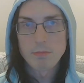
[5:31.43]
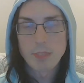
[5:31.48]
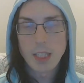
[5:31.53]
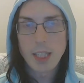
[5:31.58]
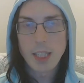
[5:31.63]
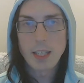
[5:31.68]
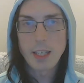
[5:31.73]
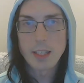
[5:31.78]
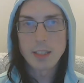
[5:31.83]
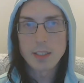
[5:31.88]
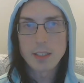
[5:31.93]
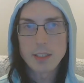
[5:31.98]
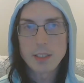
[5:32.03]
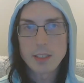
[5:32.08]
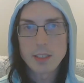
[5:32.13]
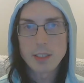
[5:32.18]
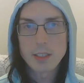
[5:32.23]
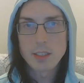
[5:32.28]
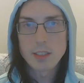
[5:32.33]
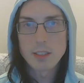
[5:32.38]

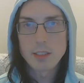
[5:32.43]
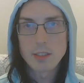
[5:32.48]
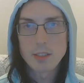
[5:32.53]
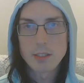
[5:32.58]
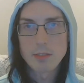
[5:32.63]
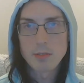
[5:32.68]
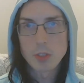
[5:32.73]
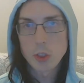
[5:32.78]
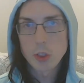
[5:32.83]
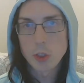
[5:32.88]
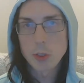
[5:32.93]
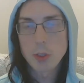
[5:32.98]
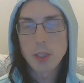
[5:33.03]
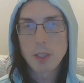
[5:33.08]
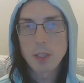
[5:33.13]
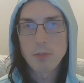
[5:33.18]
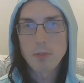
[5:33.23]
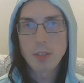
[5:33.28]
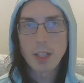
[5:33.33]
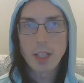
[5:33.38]
and sort
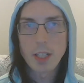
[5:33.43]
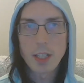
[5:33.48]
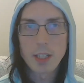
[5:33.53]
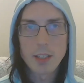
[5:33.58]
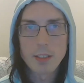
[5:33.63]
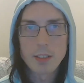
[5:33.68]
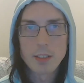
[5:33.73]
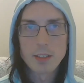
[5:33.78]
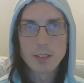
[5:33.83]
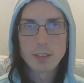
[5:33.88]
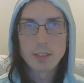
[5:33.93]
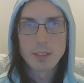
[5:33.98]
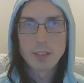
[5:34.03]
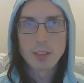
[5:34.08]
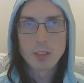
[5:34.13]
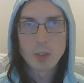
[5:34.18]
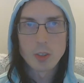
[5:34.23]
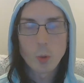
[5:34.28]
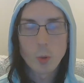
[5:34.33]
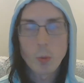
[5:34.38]
of like
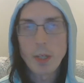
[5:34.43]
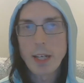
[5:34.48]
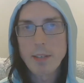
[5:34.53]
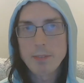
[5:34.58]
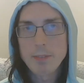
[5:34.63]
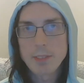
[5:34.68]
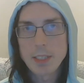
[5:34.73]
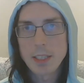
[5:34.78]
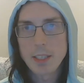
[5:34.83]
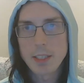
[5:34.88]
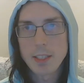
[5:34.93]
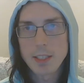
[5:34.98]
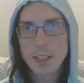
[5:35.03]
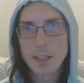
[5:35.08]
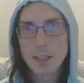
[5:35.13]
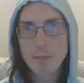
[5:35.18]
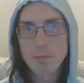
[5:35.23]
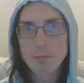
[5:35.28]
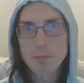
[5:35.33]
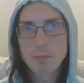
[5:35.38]
crafting
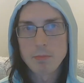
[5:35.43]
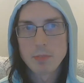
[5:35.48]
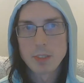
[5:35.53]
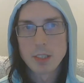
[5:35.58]
them